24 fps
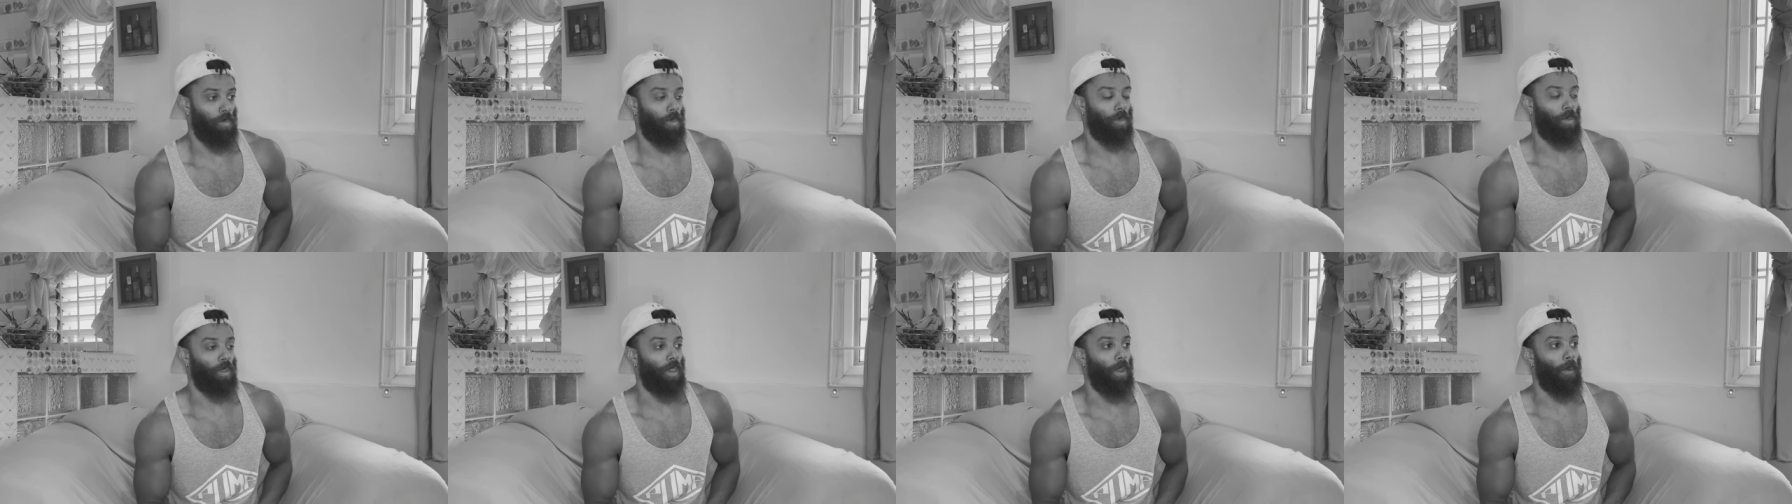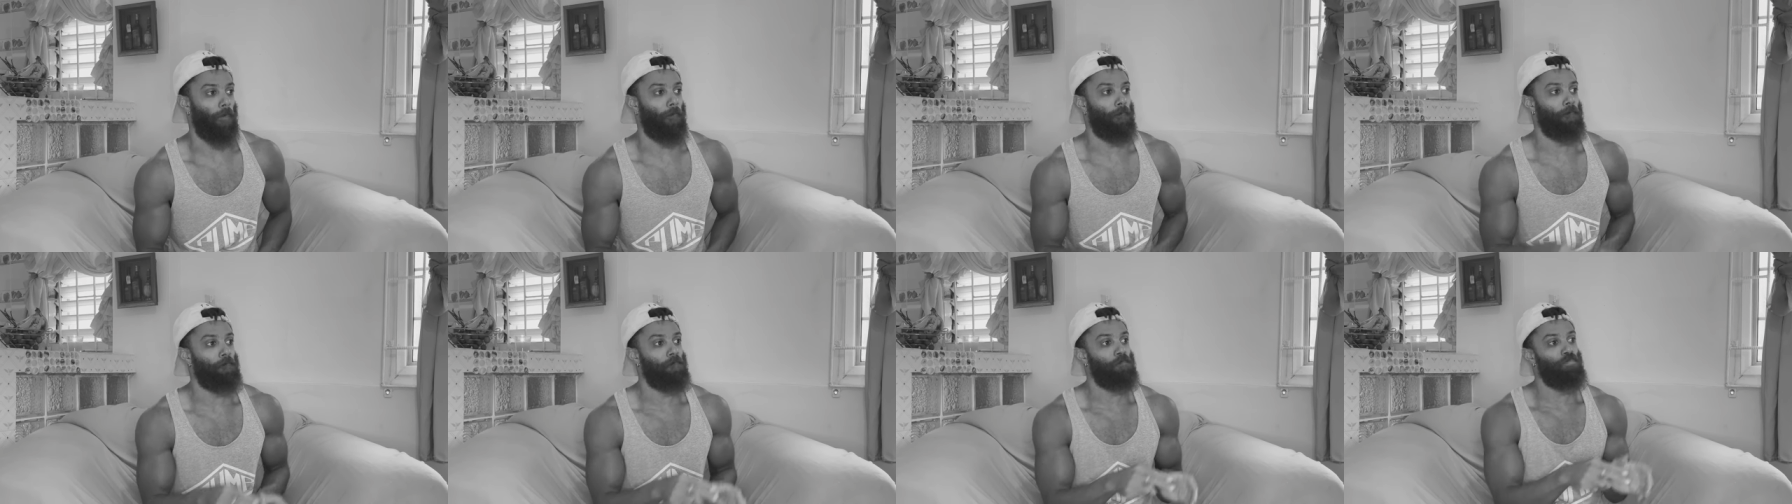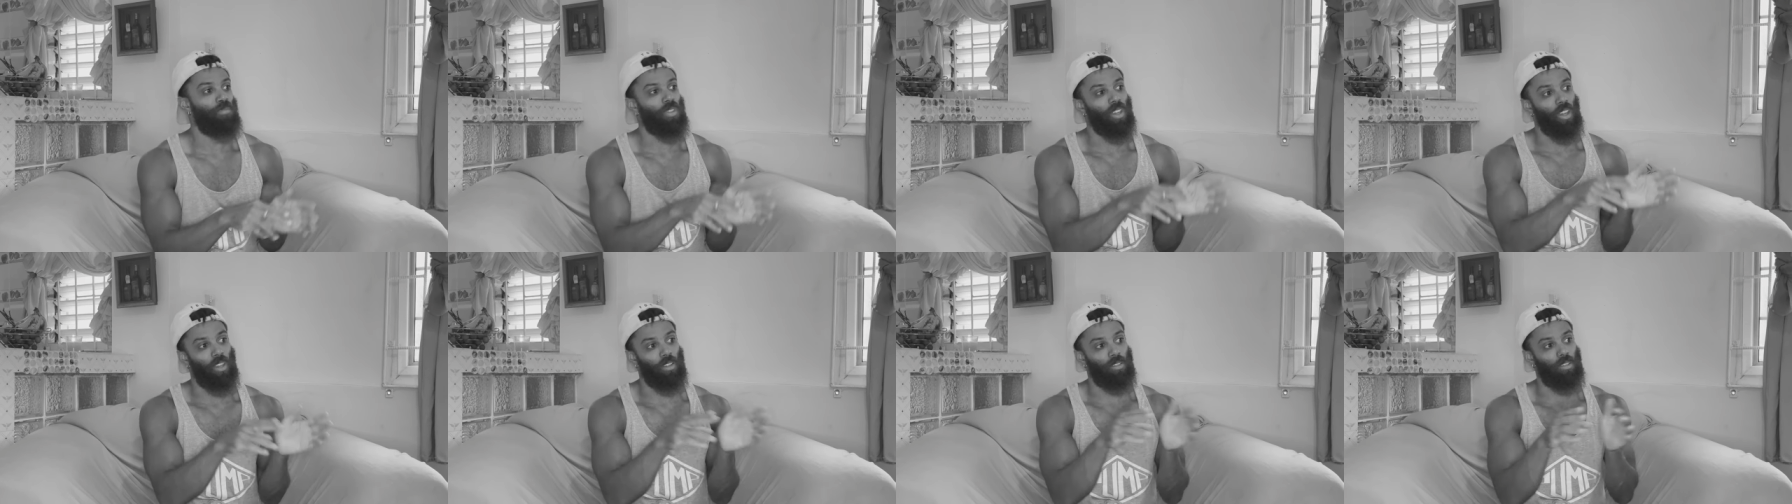Yeah,
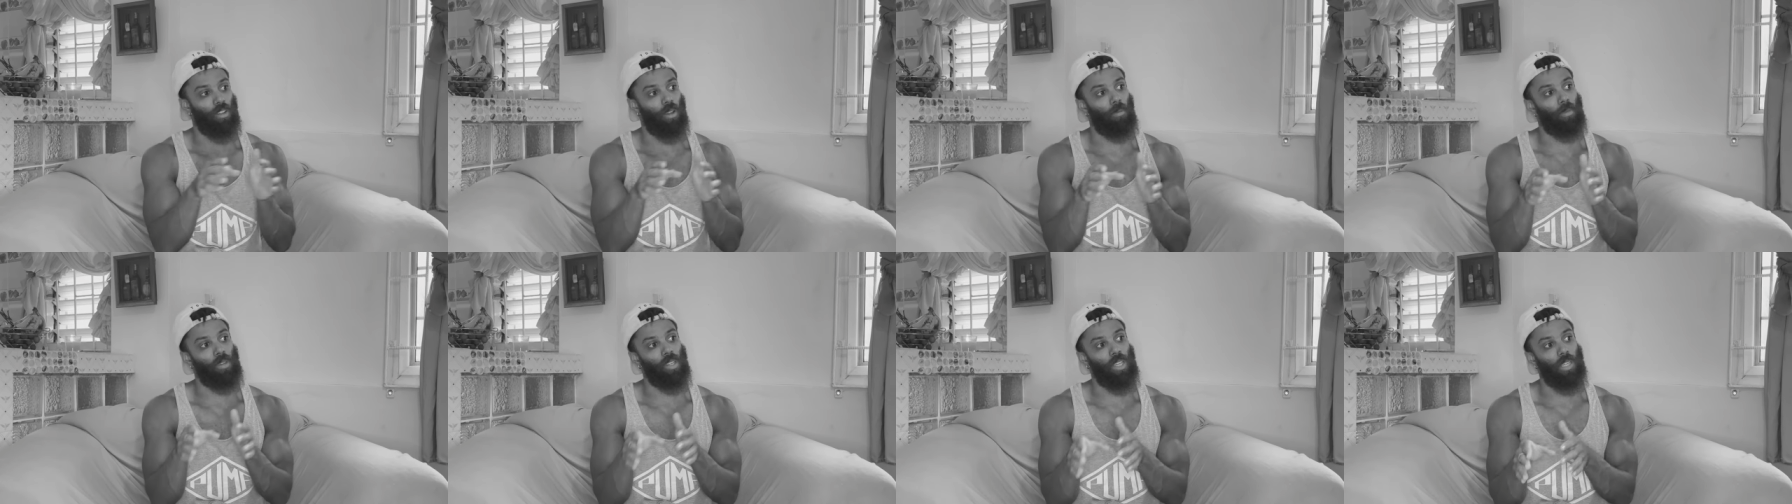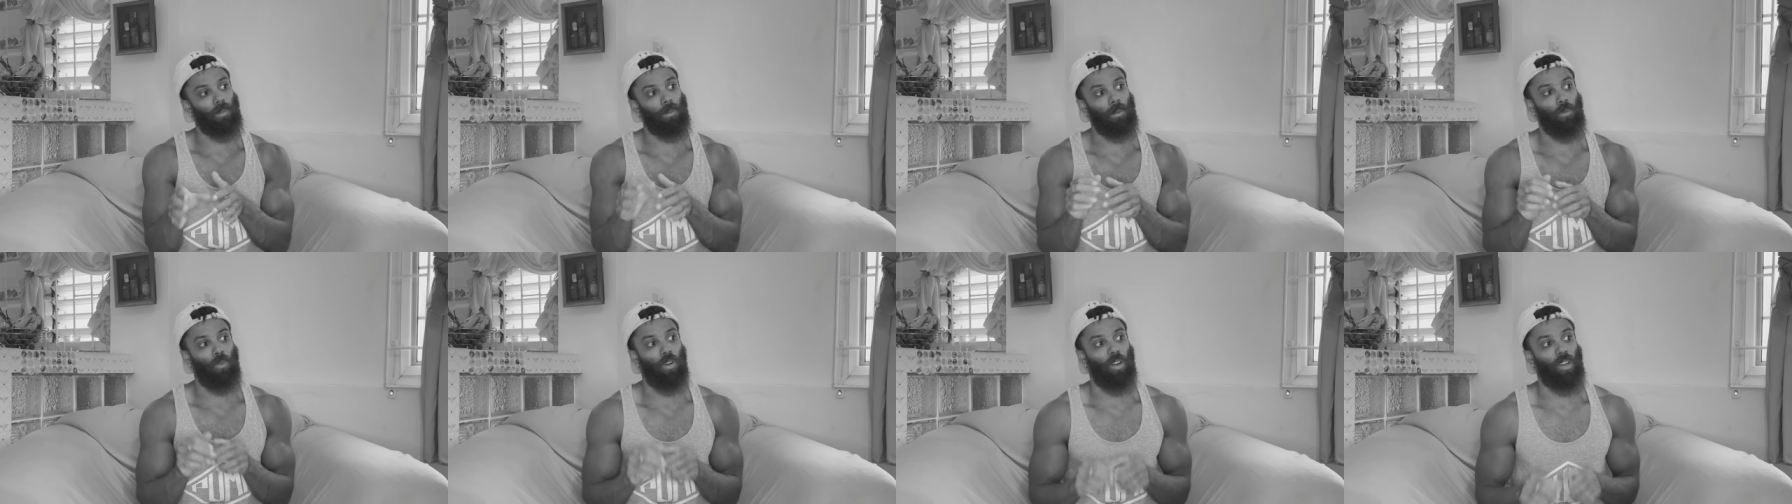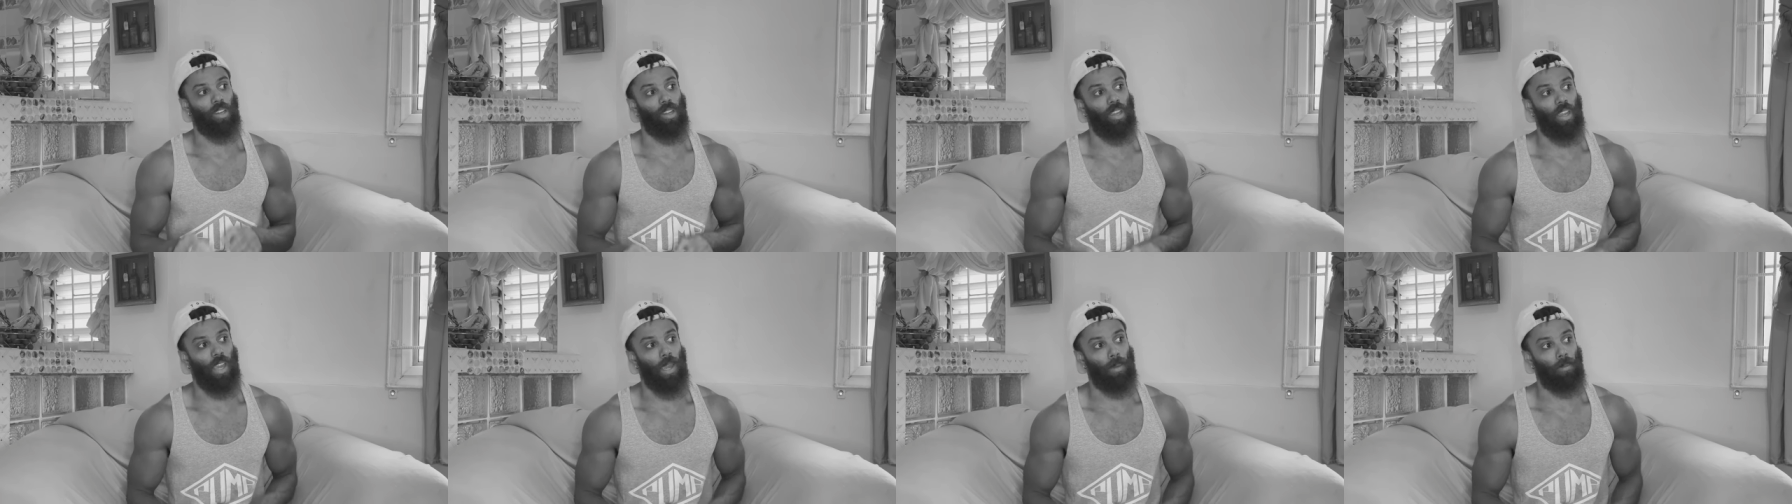because it only needs to be one
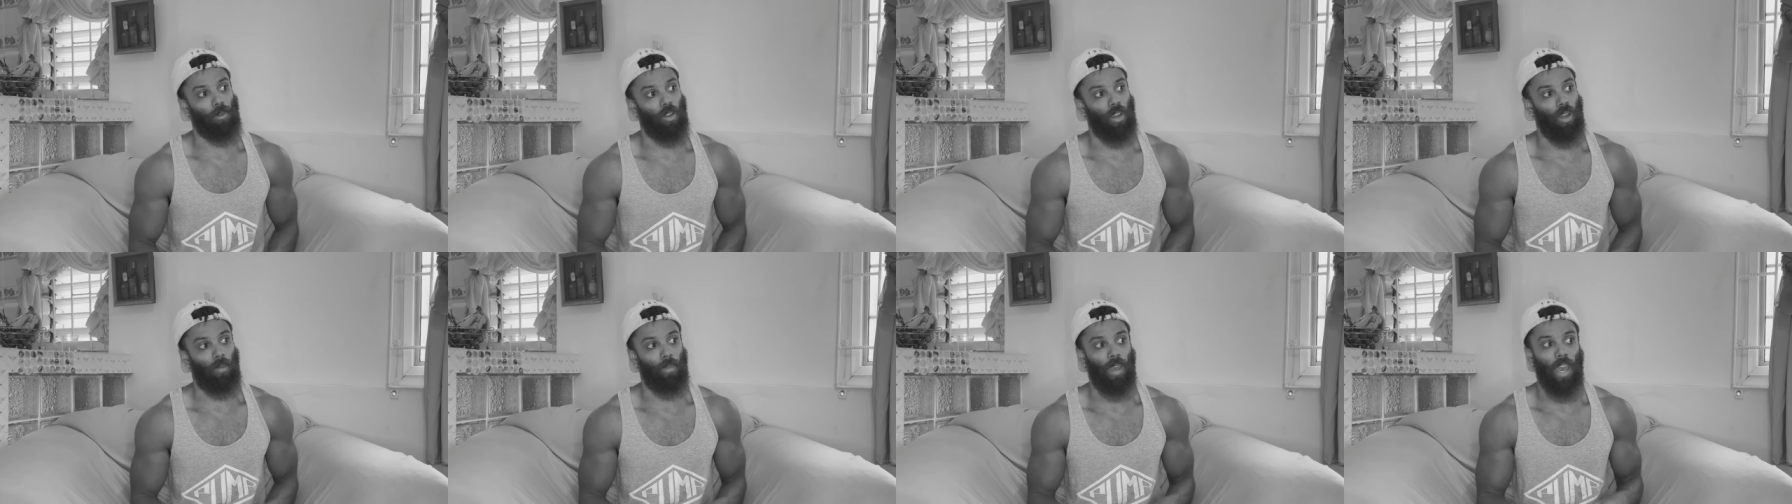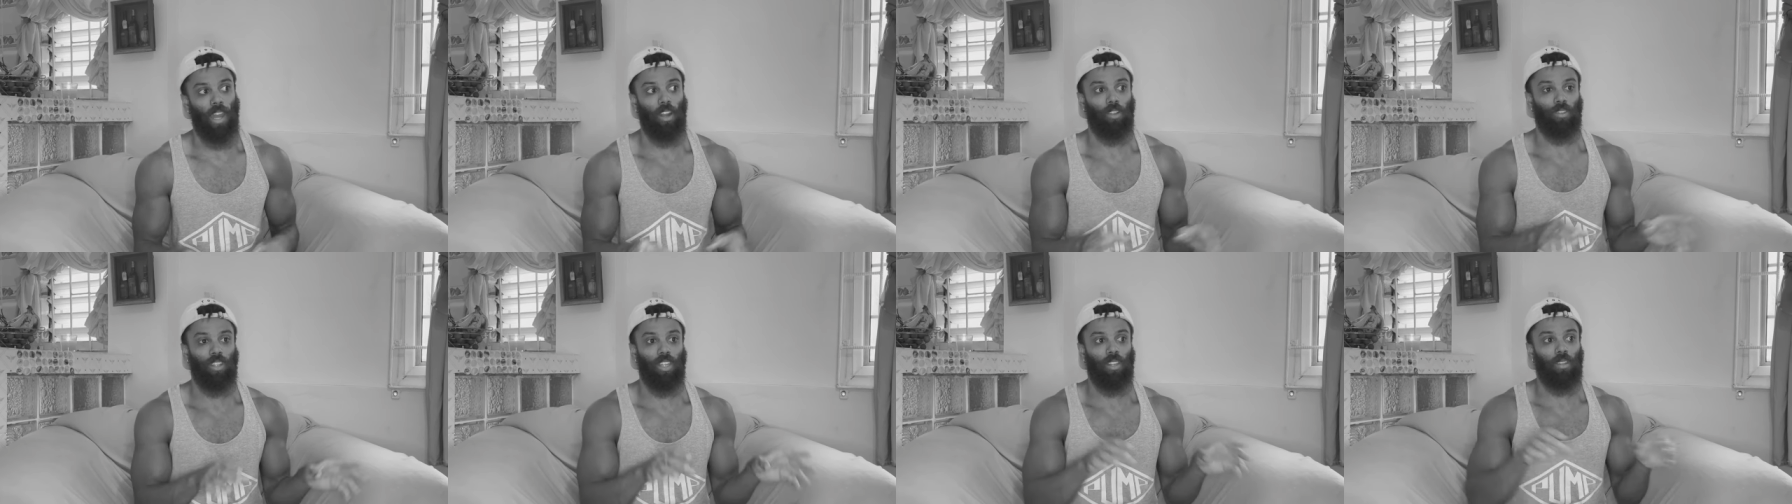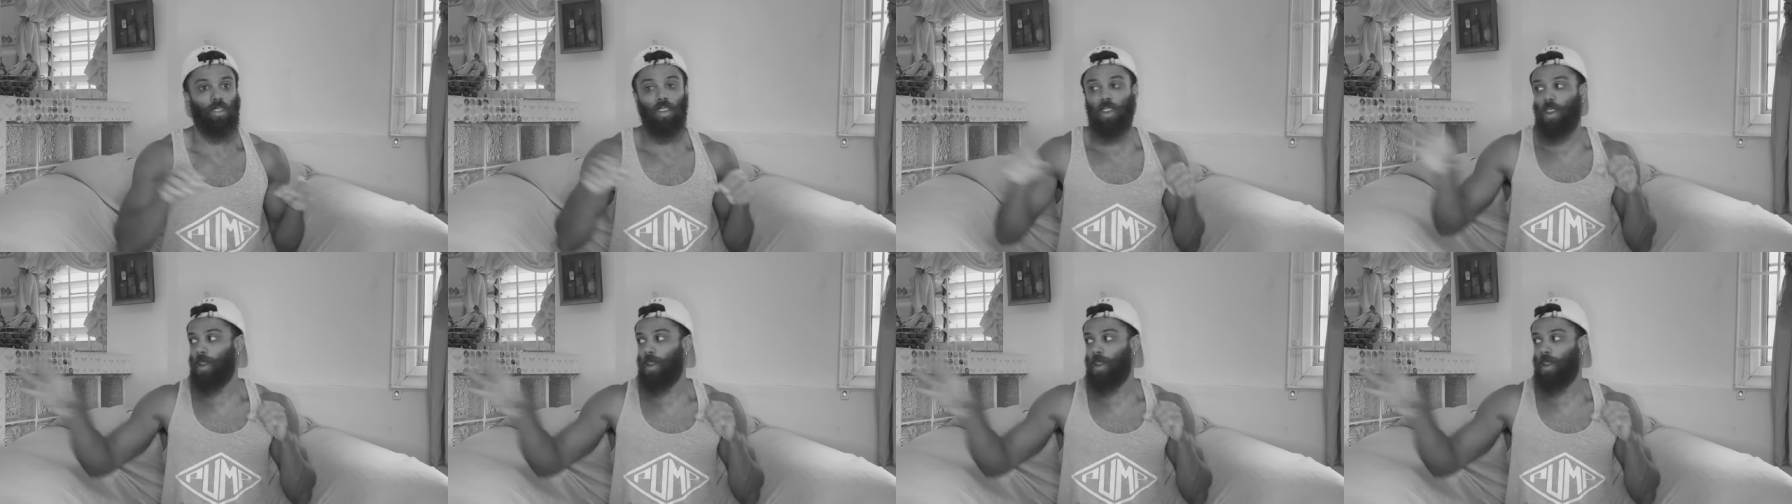camera on me. I don't need